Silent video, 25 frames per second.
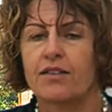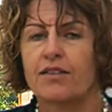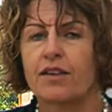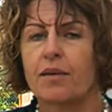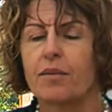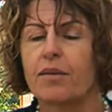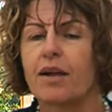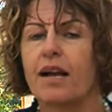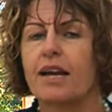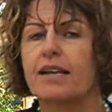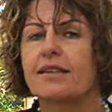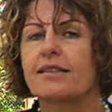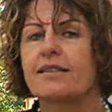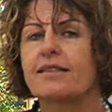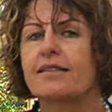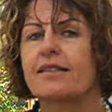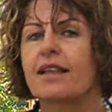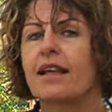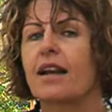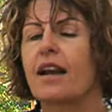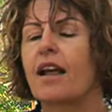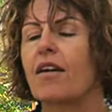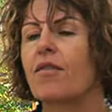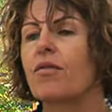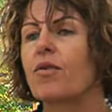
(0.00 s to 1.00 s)
some cases
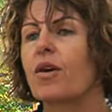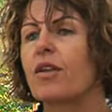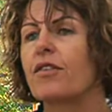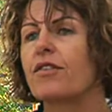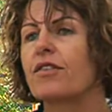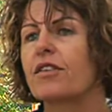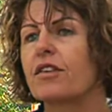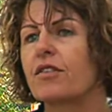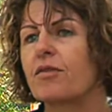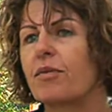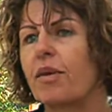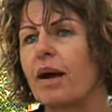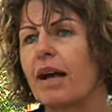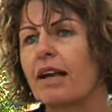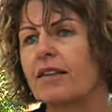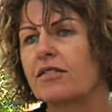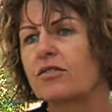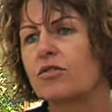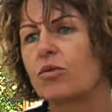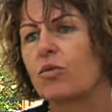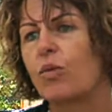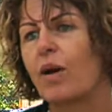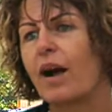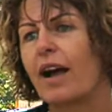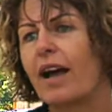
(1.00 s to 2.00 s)
their loved ones that have
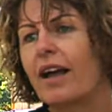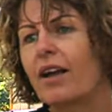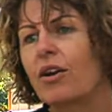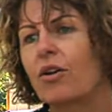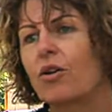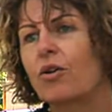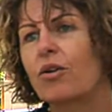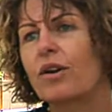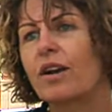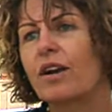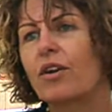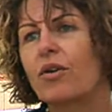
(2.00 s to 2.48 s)
passed away or,